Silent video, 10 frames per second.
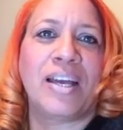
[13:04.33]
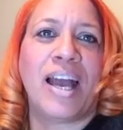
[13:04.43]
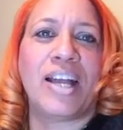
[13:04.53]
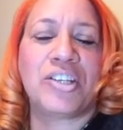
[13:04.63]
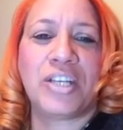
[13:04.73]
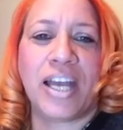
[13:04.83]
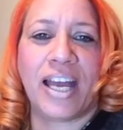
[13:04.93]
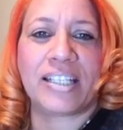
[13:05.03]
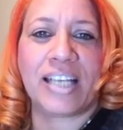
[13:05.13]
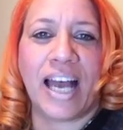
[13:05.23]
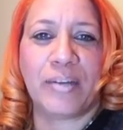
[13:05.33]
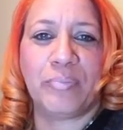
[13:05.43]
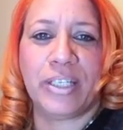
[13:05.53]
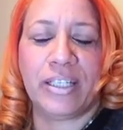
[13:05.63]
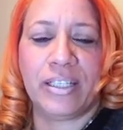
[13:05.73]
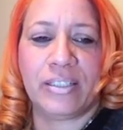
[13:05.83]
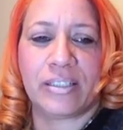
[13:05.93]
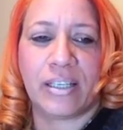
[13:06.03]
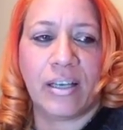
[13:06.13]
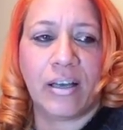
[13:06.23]
And she had diabetes
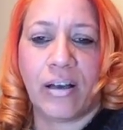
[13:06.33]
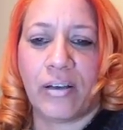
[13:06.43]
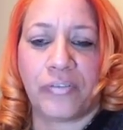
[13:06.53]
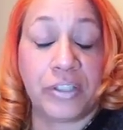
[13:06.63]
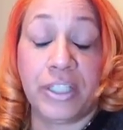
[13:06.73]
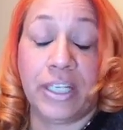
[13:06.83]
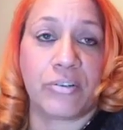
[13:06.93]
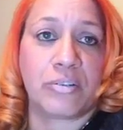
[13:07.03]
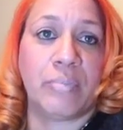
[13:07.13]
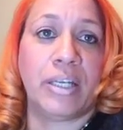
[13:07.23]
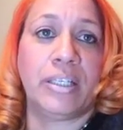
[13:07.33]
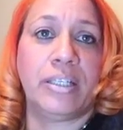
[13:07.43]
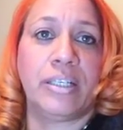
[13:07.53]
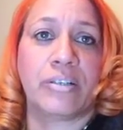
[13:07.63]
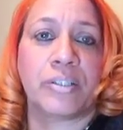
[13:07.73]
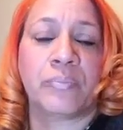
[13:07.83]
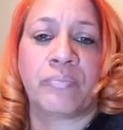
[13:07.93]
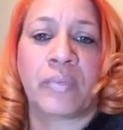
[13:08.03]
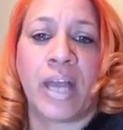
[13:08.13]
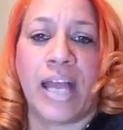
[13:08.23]
for years, many years.
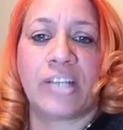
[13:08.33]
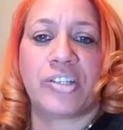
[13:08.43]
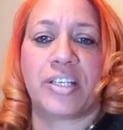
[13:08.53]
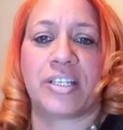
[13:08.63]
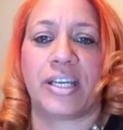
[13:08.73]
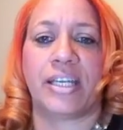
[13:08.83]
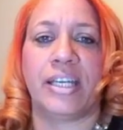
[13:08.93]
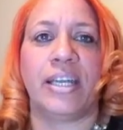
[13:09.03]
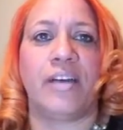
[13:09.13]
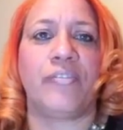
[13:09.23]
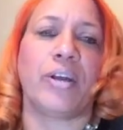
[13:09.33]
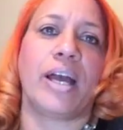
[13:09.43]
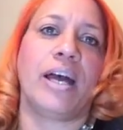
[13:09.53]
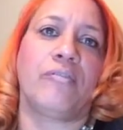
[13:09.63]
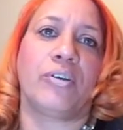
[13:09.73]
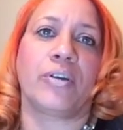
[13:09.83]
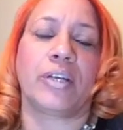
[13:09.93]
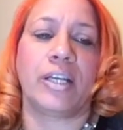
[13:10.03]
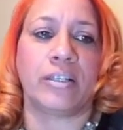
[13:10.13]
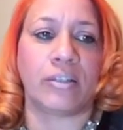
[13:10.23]
And she said never, ever
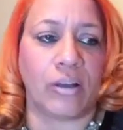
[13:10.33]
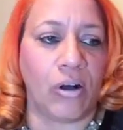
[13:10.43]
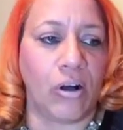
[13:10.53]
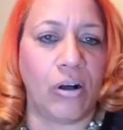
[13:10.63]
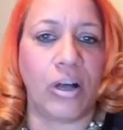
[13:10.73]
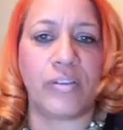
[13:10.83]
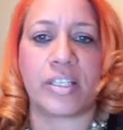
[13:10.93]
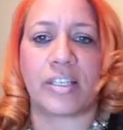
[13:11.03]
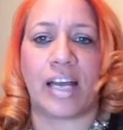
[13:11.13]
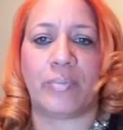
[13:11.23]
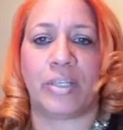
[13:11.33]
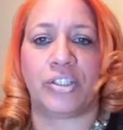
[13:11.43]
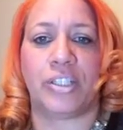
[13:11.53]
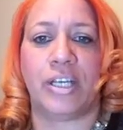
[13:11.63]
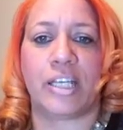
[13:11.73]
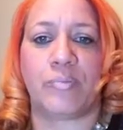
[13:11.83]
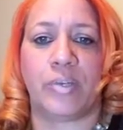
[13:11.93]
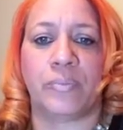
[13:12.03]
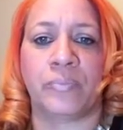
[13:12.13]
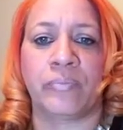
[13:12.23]
in all this time that she has
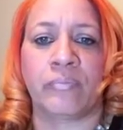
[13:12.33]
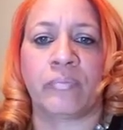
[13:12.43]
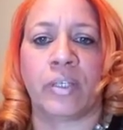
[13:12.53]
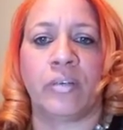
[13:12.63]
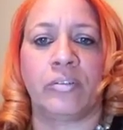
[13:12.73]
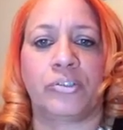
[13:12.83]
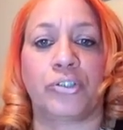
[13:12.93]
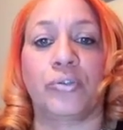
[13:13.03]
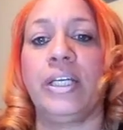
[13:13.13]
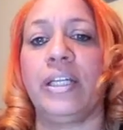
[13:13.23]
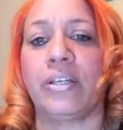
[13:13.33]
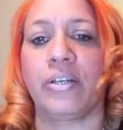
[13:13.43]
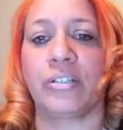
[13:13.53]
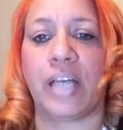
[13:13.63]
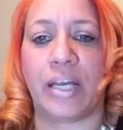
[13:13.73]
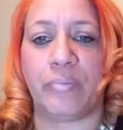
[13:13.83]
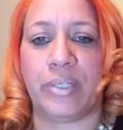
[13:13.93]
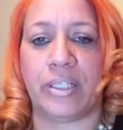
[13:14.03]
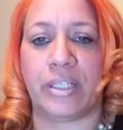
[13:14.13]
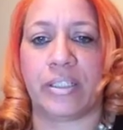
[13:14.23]
been treating her
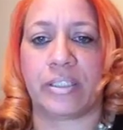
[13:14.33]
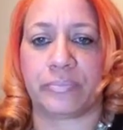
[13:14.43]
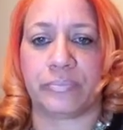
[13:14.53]
diabetes.